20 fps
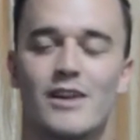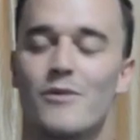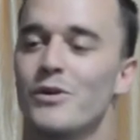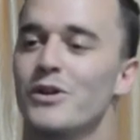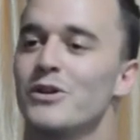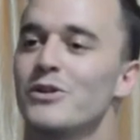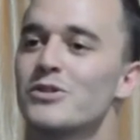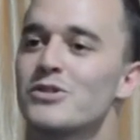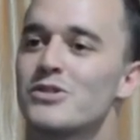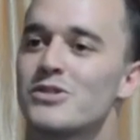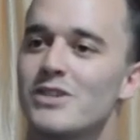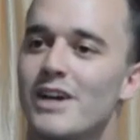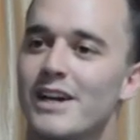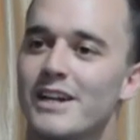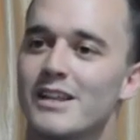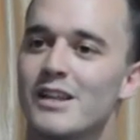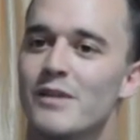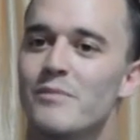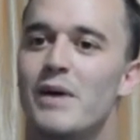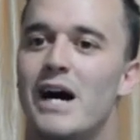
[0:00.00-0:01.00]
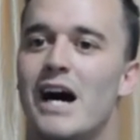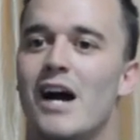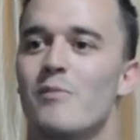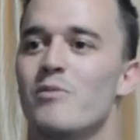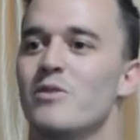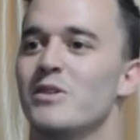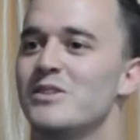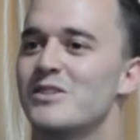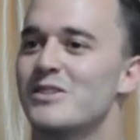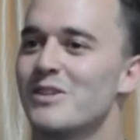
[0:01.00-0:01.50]
Then when you're studying the
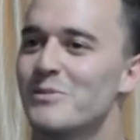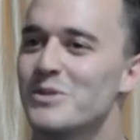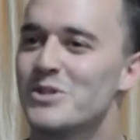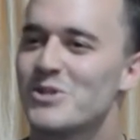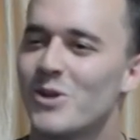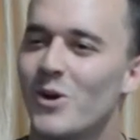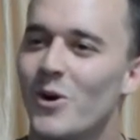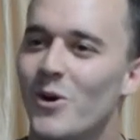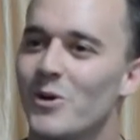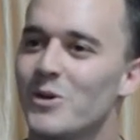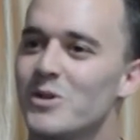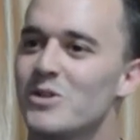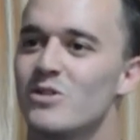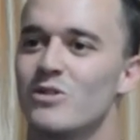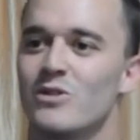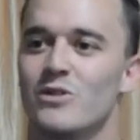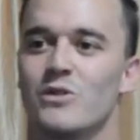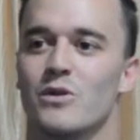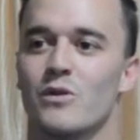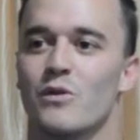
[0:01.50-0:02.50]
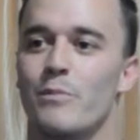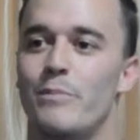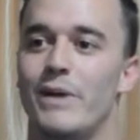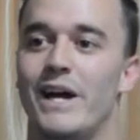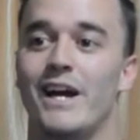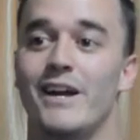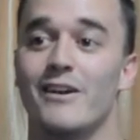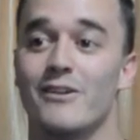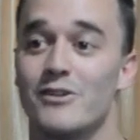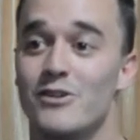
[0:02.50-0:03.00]
Bible and someone's calling to you to
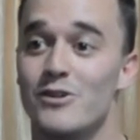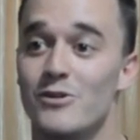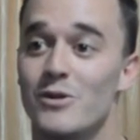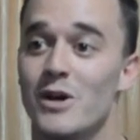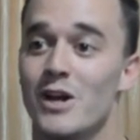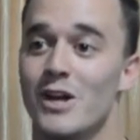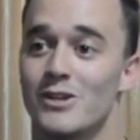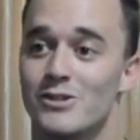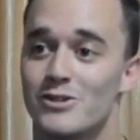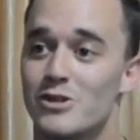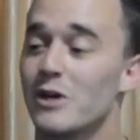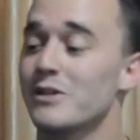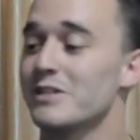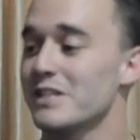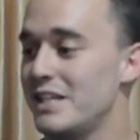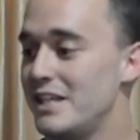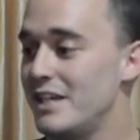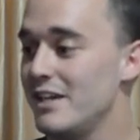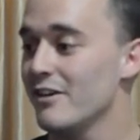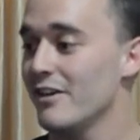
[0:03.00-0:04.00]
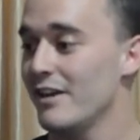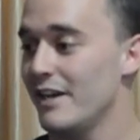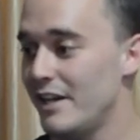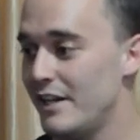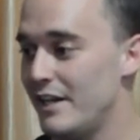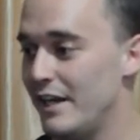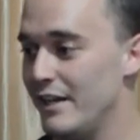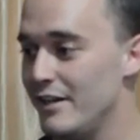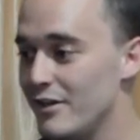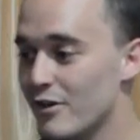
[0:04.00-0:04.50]
repent, or you start to hear it
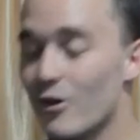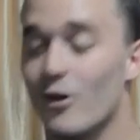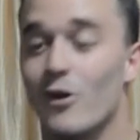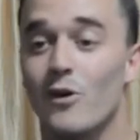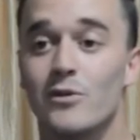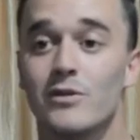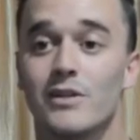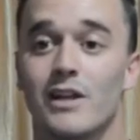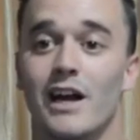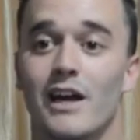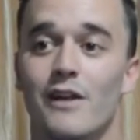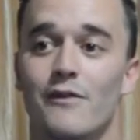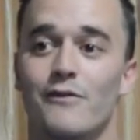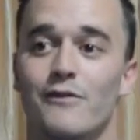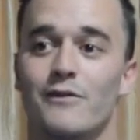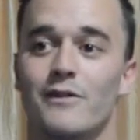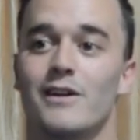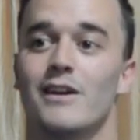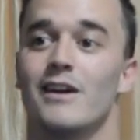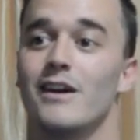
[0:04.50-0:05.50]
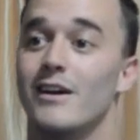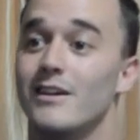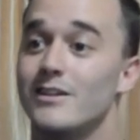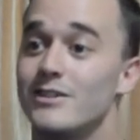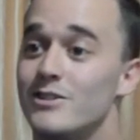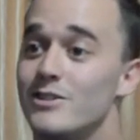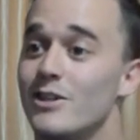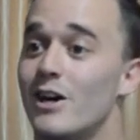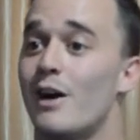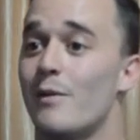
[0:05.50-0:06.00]
in your own life,
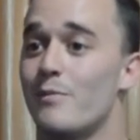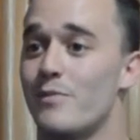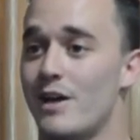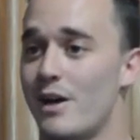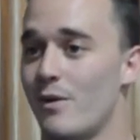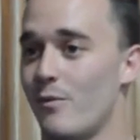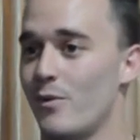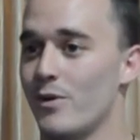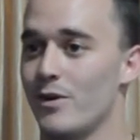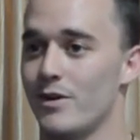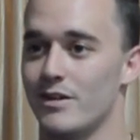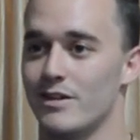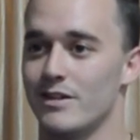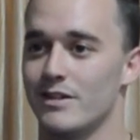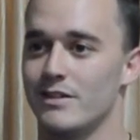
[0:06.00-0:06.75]
adopt that word.